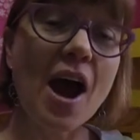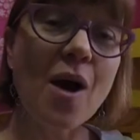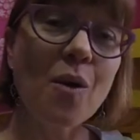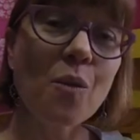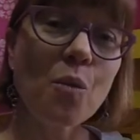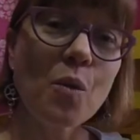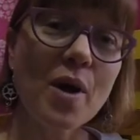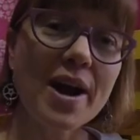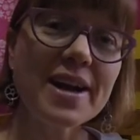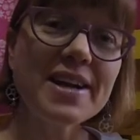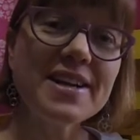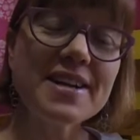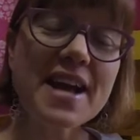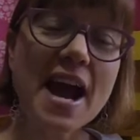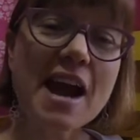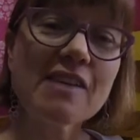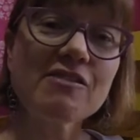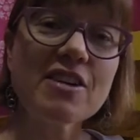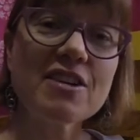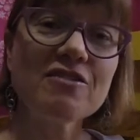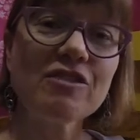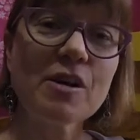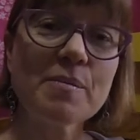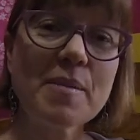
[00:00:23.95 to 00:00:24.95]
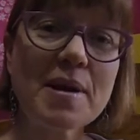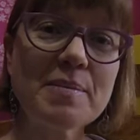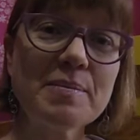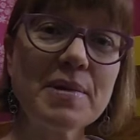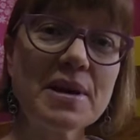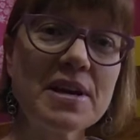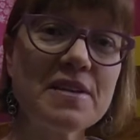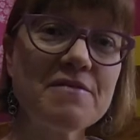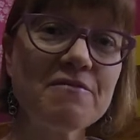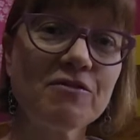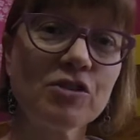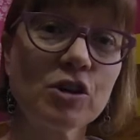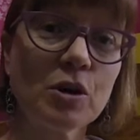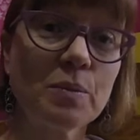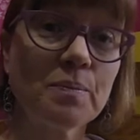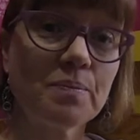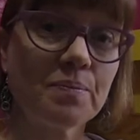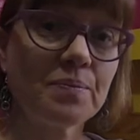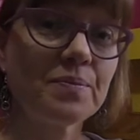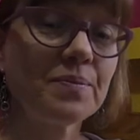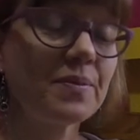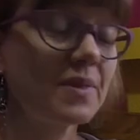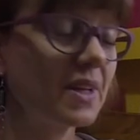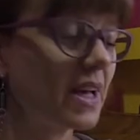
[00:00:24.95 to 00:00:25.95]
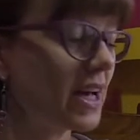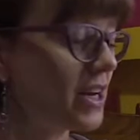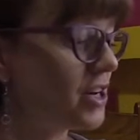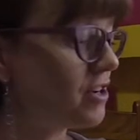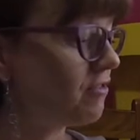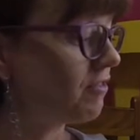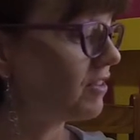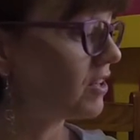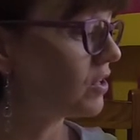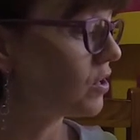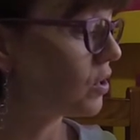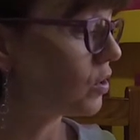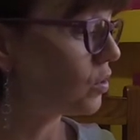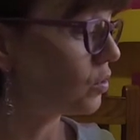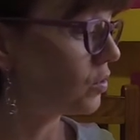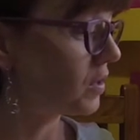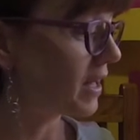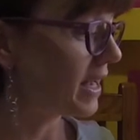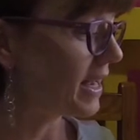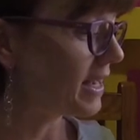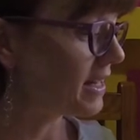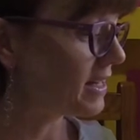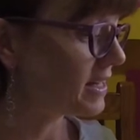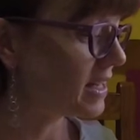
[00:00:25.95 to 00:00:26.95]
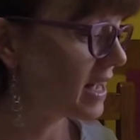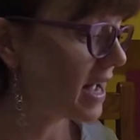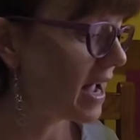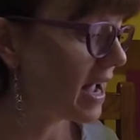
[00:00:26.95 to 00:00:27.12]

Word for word: Where did Harry remember him from? Can you recall that?